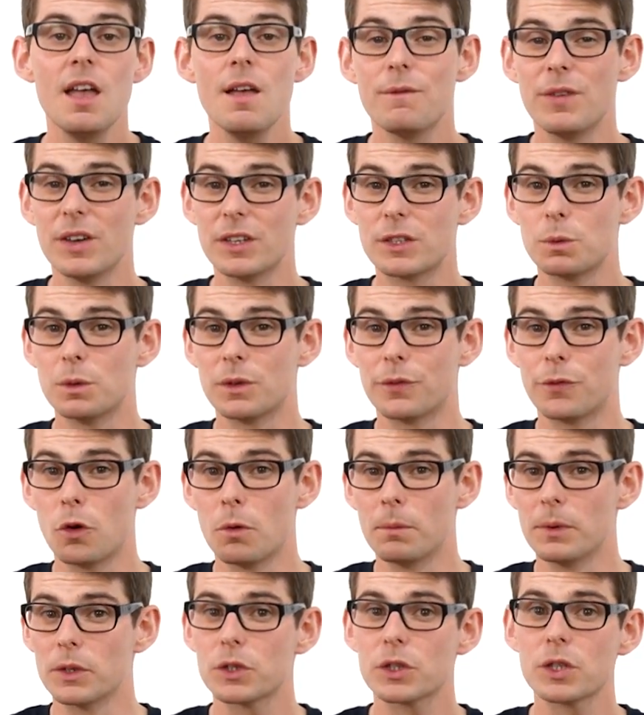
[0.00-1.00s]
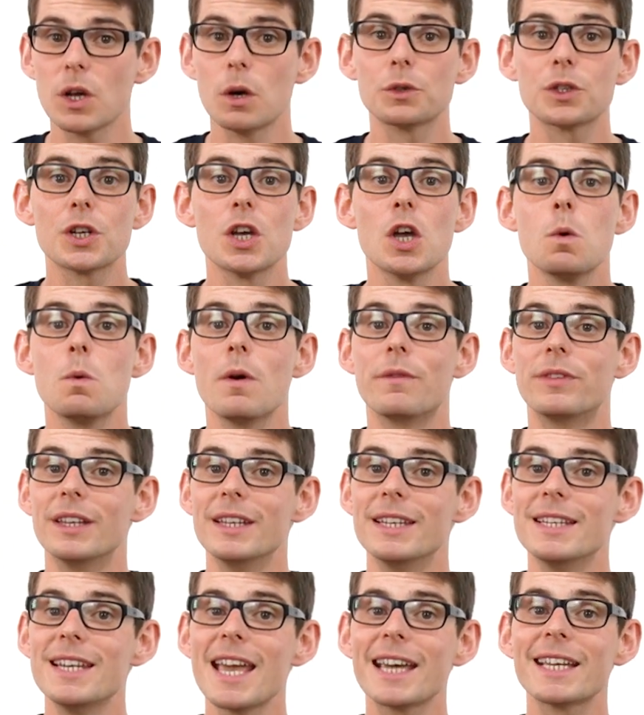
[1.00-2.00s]
This would form a salt with the
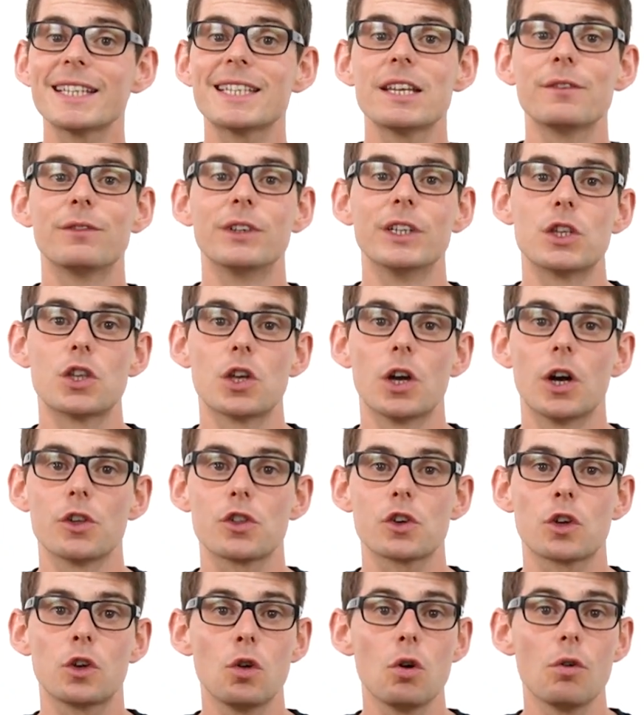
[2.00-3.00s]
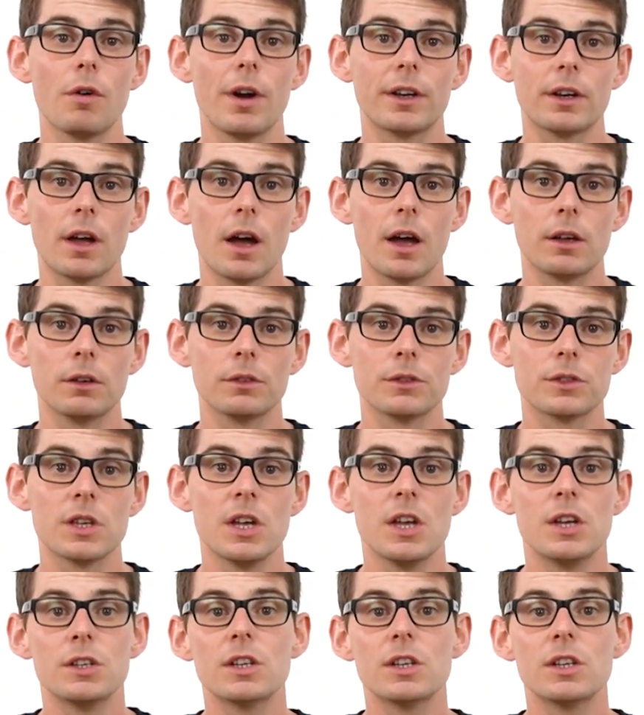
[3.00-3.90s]
negatively charged chloride ions